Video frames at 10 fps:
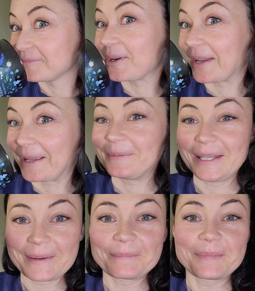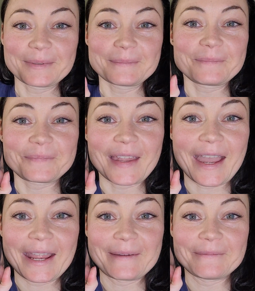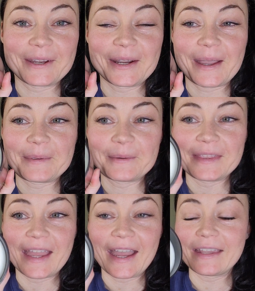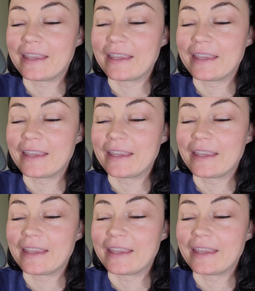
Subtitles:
Okay, yep. I am very happy with that.